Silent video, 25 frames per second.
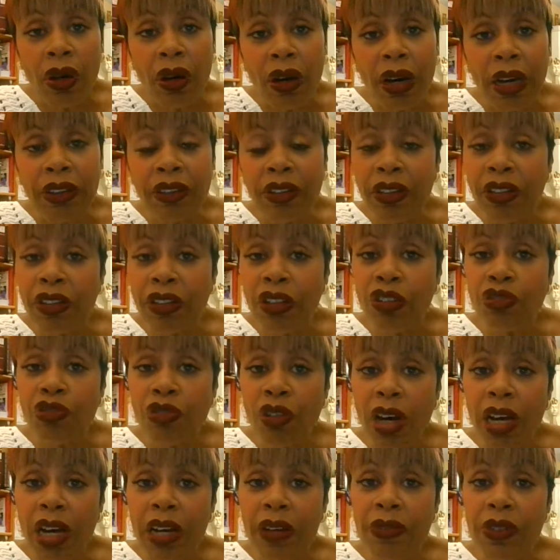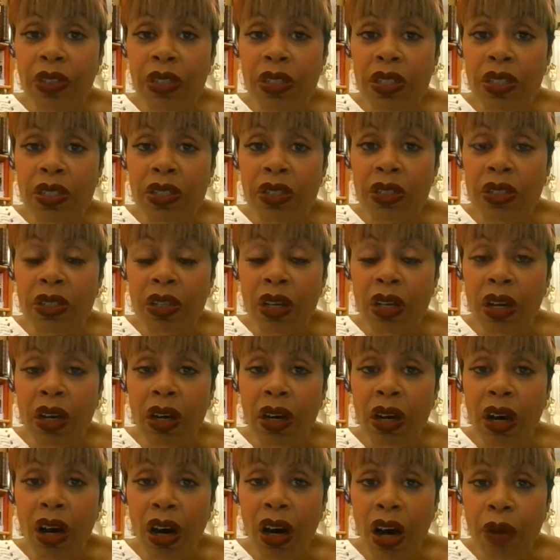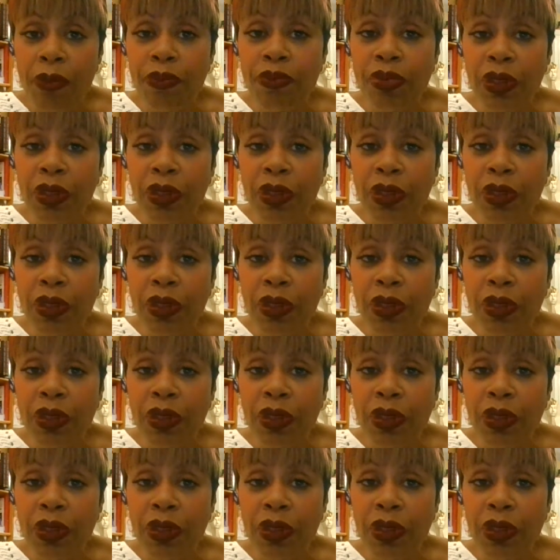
I think the drivers are